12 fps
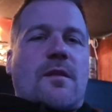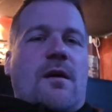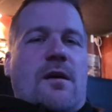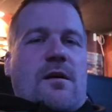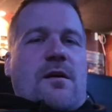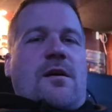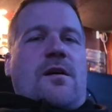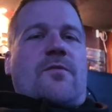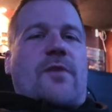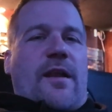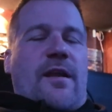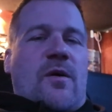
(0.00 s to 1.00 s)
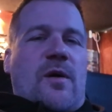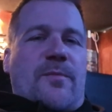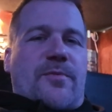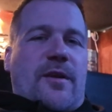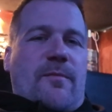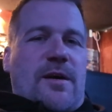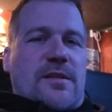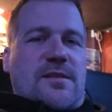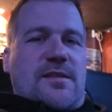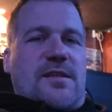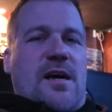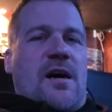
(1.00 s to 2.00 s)
Right now I'm pretty
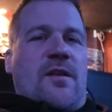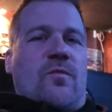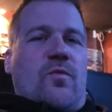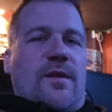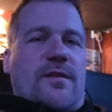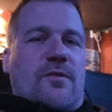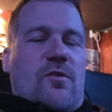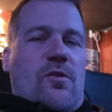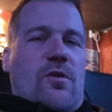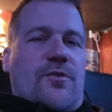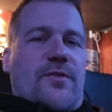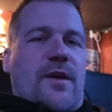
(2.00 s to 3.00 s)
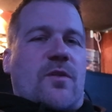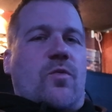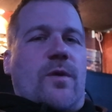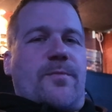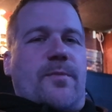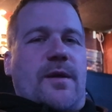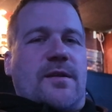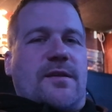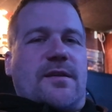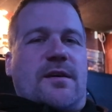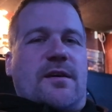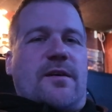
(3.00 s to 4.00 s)
much done with all the
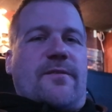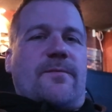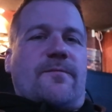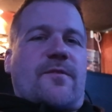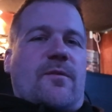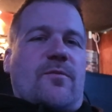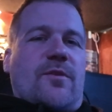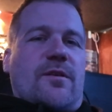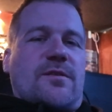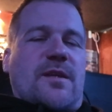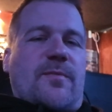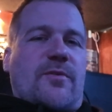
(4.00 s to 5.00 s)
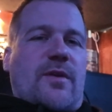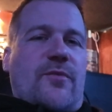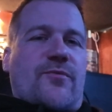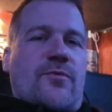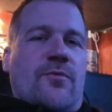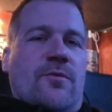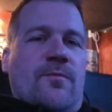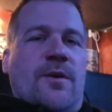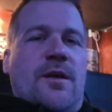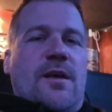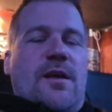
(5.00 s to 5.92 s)
equipment from the separate room.